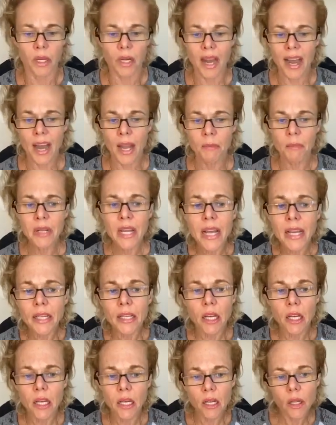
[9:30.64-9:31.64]
I'm
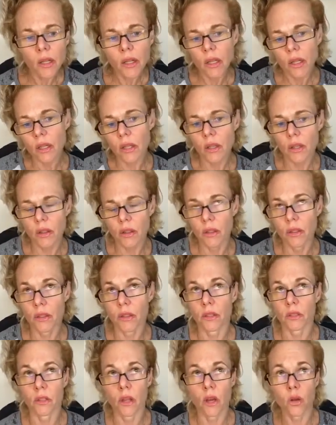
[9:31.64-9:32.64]
like
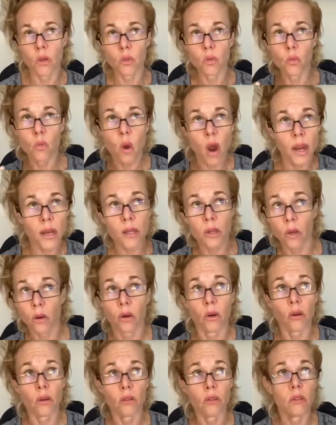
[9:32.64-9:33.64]
the lone white
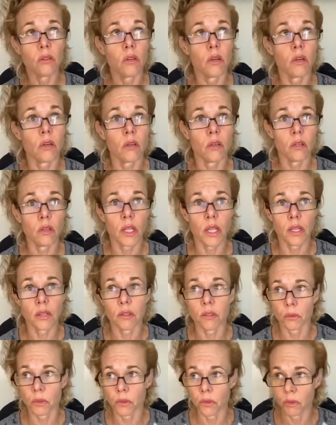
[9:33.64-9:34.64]
girl in
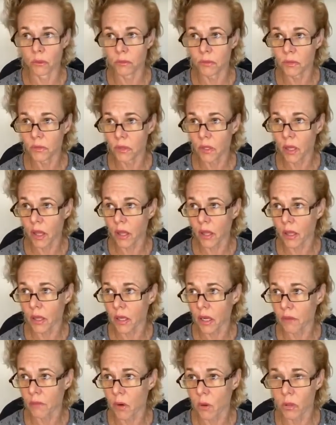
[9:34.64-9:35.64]
the room,
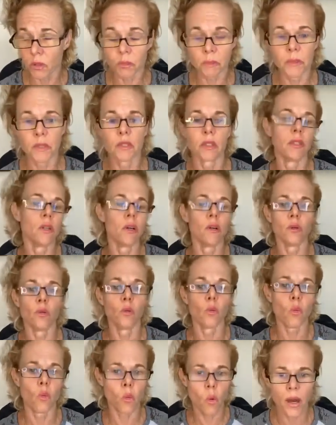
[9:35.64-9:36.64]
and I've always been the
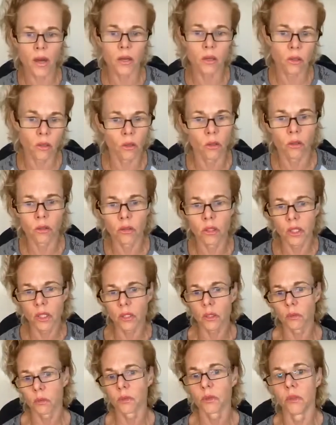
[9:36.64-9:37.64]
lone white girl
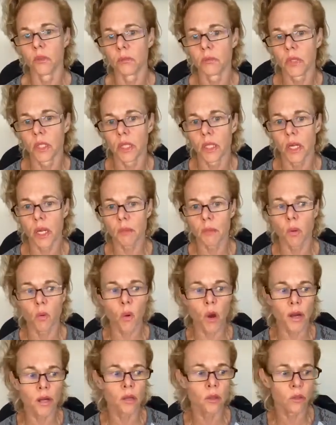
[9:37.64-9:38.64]
in the room, and I'm a
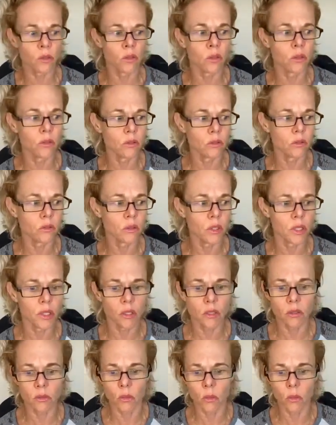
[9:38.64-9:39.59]
white girl, like